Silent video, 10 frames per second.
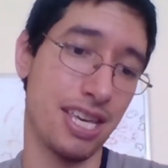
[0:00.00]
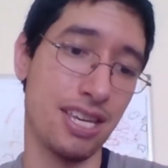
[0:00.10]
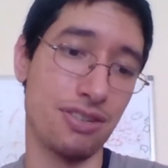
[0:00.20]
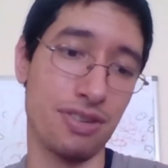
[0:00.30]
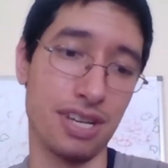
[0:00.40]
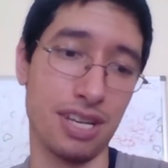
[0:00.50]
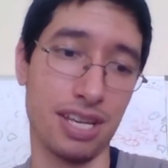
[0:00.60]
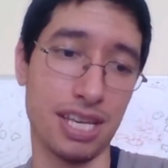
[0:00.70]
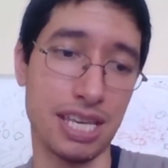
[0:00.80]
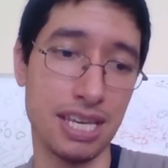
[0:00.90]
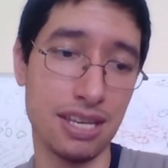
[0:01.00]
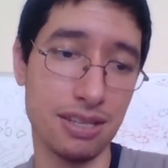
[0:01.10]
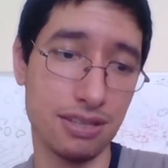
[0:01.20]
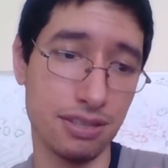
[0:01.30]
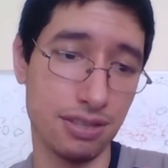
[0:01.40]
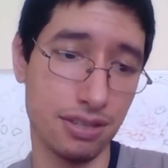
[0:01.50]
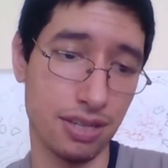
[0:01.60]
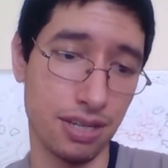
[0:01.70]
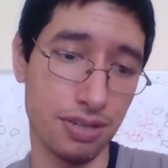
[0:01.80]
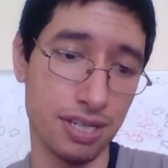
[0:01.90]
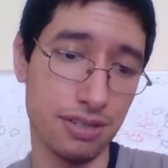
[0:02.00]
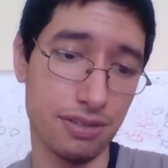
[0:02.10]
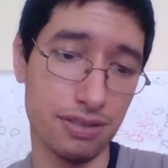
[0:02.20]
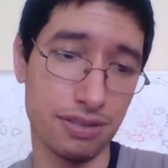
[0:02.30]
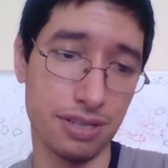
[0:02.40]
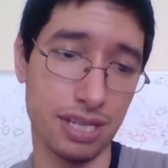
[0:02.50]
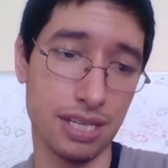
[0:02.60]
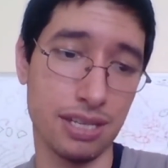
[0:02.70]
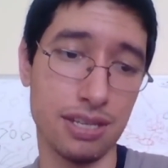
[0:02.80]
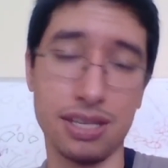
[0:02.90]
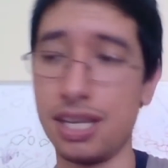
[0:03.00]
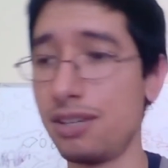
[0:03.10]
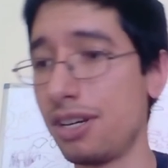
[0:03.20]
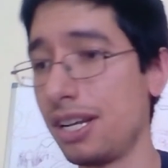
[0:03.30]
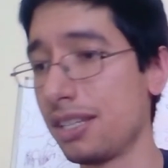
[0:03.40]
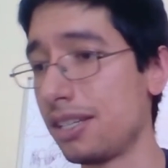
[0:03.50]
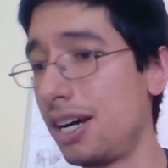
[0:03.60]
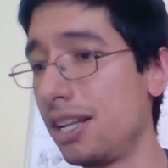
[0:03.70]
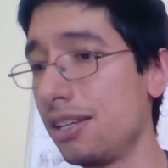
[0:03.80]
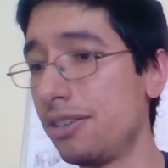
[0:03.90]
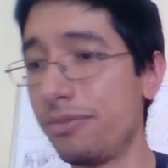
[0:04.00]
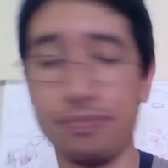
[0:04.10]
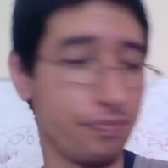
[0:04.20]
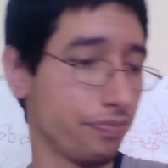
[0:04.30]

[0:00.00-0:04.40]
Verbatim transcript: Heatran. He? Heatran? Heatran, it's a hollow.